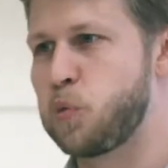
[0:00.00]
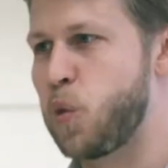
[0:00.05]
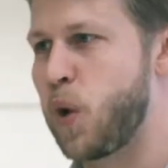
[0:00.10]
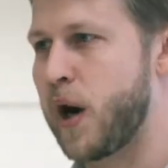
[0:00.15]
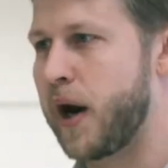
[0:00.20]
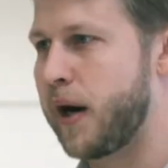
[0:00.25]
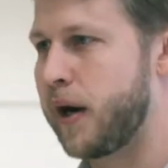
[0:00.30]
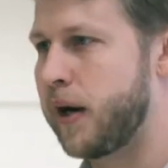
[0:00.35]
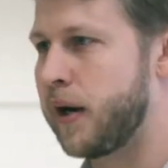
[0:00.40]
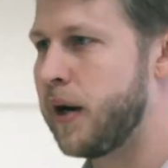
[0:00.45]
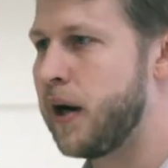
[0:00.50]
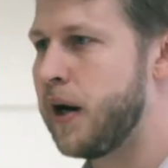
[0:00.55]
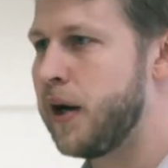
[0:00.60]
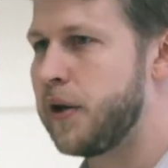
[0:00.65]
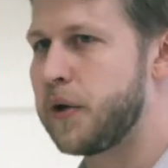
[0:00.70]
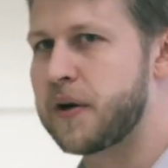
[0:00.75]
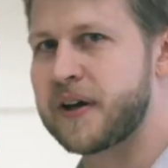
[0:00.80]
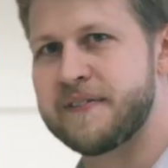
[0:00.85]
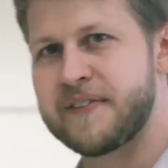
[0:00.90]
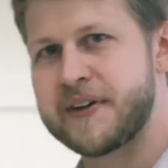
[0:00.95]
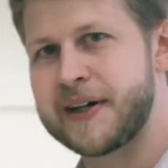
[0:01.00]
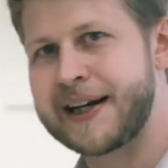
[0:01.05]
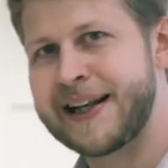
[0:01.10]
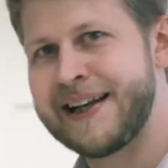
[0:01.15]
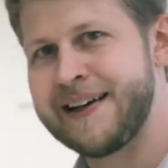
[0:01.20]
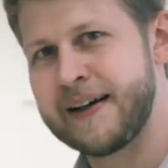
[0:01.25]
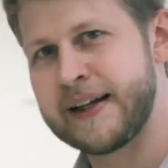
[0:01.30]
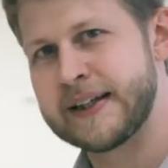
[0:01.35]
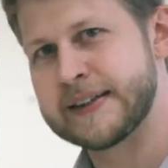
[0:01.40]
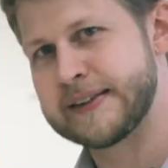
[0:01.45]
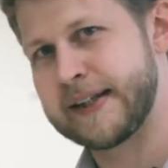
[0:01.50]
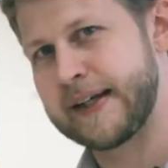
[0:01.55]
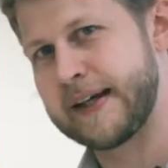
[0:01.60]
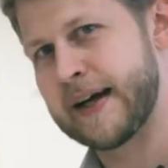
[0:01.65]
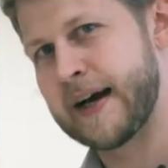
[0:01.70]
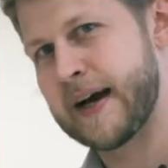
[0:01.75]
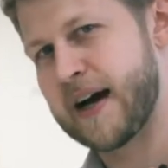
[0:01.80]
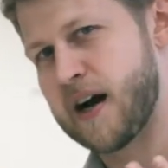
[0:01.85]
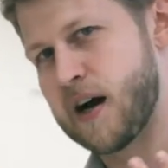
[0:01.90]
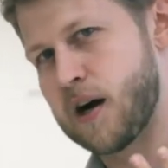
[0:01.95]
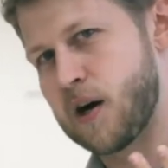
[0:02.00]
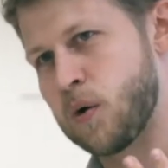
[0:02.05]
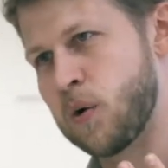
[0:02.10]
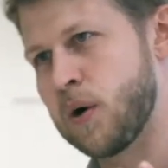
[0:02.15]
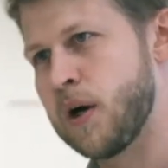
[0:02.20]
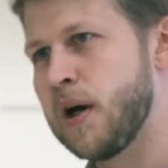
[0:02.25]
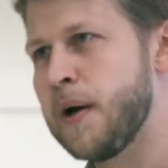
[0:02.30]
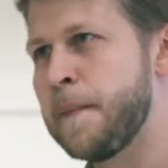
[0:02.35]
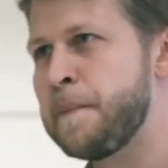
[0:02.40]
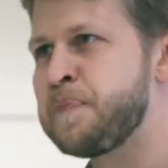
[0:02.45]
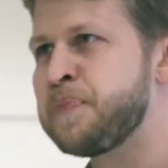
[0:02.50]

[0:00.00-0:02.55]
where you can very clearly see how